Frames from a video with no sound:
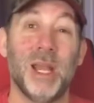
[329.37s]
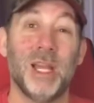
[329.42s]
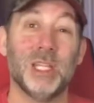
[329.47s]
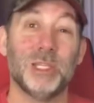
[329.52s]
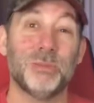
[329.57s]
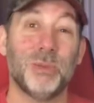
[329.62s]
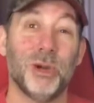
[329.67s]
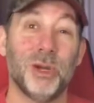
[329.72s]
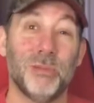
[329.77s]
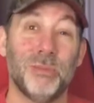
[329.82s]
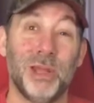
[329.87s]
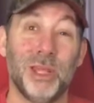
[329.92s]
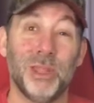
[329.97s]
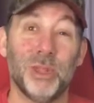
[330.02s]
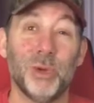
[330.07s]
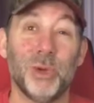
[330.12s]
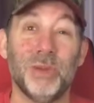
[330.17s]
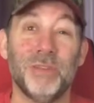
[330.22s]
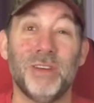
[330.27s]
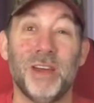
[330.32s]
it as part of my
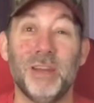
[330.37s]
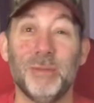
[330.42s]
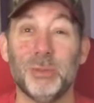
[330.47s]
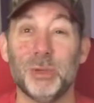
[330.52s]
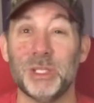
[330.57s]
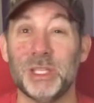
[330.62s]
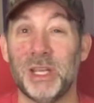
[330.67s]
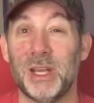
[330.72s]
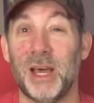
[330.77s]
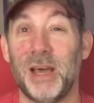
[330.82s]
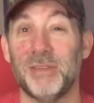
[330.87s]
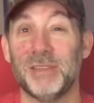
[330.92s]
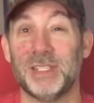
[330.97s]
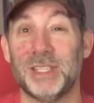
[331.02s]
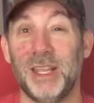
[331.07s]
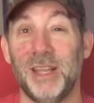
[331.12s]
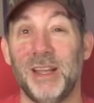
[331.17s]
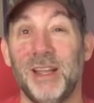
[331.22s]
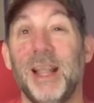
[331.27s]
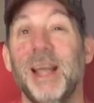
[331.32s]
35% off
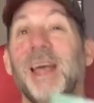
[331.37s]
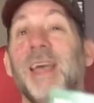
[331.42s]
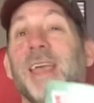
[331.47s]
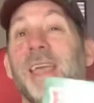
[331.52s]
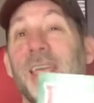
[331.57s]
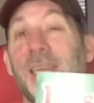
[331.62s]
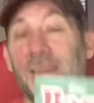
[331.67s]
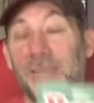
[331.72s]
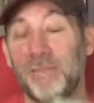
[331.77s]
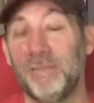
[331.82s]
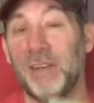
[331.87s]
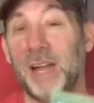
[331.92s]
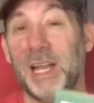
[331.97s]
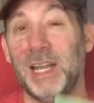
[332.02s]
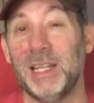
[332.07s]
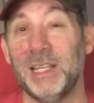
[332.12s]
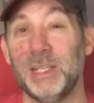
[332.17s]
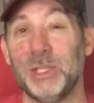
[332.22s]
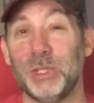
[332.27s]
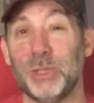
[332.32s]
sale. It
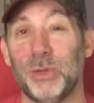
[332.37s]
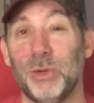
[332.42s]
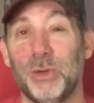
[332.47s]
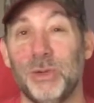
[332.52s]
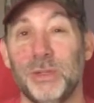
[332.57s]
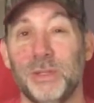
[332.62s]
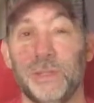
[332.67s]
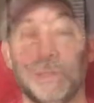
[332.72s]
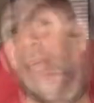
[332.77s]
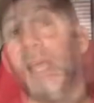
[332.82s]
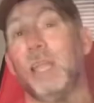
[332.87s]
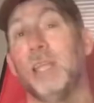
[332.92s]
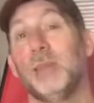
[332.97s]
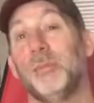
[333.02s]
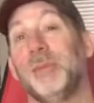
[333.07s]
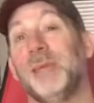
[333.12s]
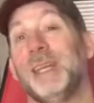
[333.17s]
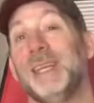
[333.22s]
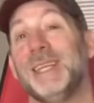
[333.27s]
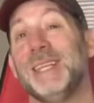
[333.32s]
finally sold. Ended
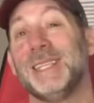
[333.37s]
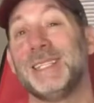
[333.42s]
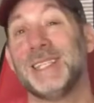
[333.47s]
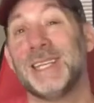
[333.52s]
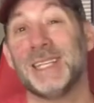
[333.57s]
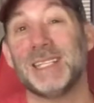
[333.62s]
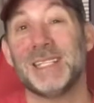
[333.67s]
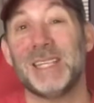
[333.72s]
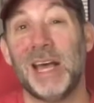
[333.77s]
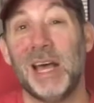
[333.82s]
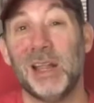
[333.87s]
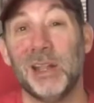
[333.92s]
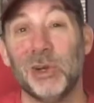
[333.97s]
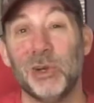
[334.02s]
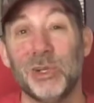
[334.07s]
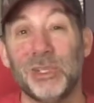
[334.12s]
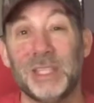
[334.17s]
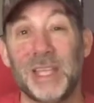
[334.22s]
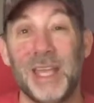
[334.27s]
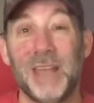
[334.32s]
up getting
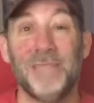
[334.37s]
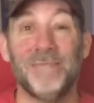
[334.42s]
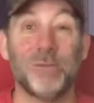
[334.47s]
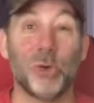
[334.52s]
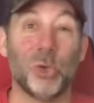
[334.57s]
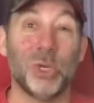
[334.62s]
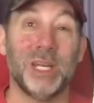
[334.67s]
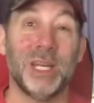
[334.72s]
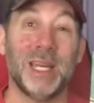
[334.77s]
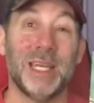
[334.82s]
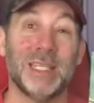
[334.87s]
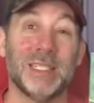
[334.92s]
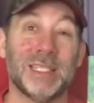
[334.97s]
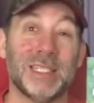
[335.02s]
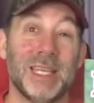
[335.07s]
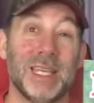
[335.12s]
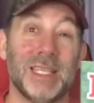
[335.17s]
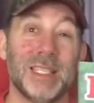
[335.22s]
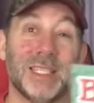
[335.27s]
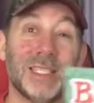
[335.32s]

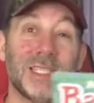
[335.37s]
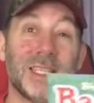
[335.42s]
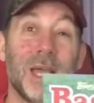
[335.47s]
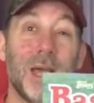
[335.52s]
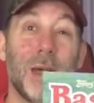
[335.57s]
$6.49